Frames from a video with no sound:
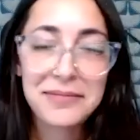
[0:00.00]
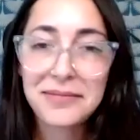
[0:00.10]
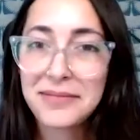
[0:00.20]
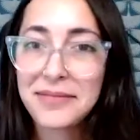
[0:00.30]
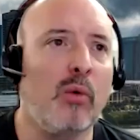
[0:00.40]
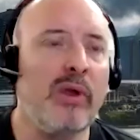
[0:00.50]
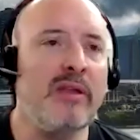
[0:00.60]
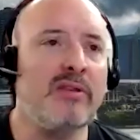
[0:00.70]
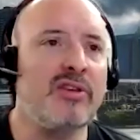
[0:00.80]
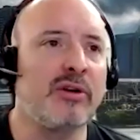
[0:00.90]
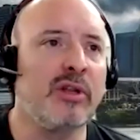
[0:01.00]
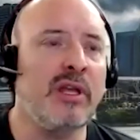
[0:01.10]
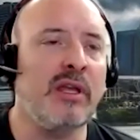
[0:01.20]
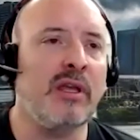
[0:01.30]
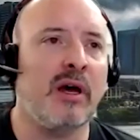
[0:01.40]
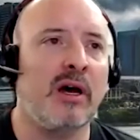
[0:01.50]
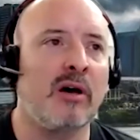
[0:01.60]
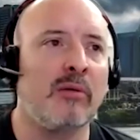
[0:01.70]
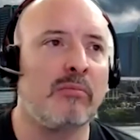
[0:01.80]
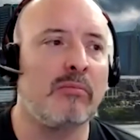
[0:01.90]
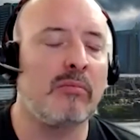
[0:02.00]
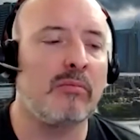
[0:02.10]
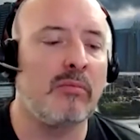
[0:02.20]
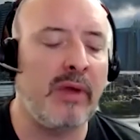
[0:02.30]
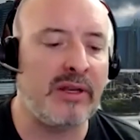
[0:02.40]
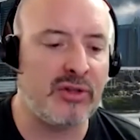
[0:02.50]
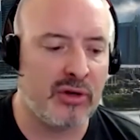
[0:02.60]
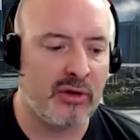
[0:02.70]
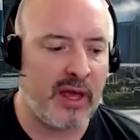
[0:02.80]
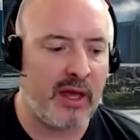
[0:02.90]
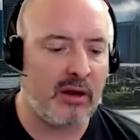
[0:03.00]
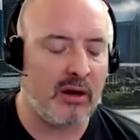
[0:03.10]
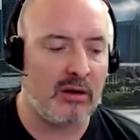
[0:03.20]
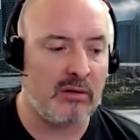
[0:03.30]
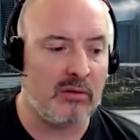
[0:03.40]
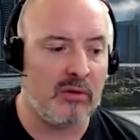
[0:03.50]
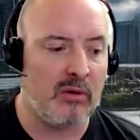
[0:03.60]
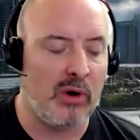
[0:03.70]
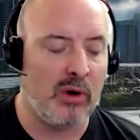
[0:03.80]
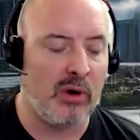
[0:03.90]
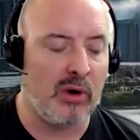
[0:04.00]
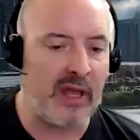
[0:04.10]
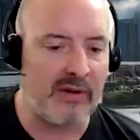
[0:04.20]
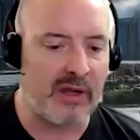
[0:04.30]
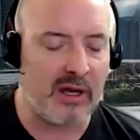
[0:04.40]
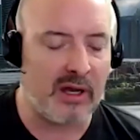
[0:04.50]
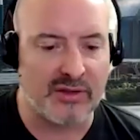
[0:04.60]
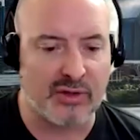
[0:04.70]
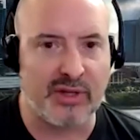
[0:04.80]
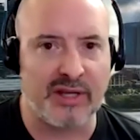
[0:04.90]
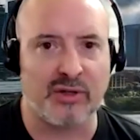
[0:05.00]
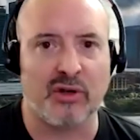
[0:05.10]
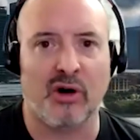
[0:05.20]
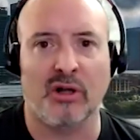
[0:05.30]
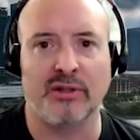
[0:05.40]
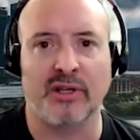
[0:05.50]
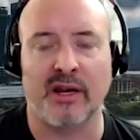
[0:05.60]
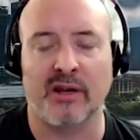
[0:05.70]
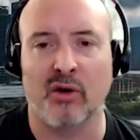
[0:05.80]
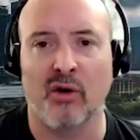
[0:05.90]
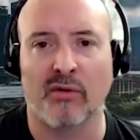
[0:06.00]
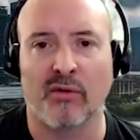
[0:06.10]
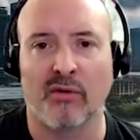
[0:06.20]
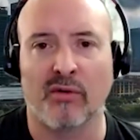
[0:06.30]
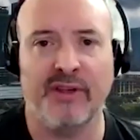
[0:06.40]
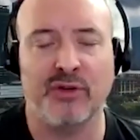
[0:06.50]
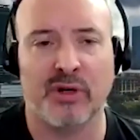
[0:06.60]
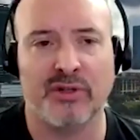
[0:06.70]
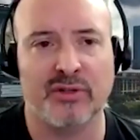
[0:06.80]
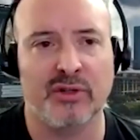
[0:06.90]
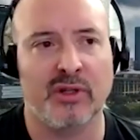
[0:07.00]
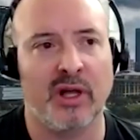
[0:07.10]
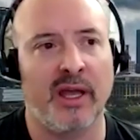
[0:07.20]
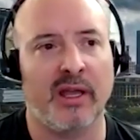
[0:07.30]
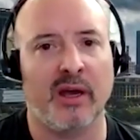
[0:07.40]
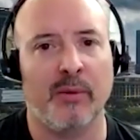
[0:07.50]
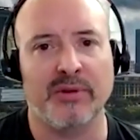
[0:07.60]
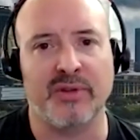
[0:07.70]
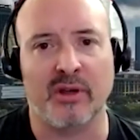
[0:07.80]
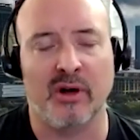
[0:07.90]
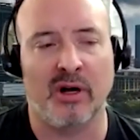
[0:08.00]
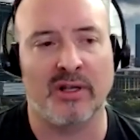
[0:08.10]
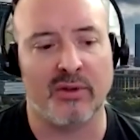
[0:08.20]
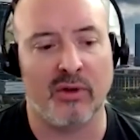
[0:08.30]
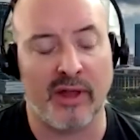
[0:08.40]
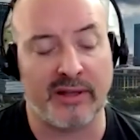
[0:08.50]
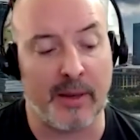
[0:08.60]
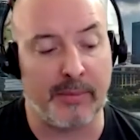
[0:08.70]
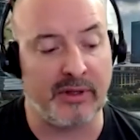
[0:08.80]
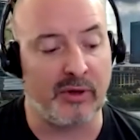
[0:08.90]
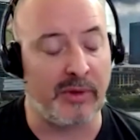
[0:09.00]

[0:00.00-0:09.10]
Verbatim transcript: Yeah, we generally um, make sure that uh, one, we have a, a consultation call to kind of go over what fee structures look like, how much they cost, all that type of deal.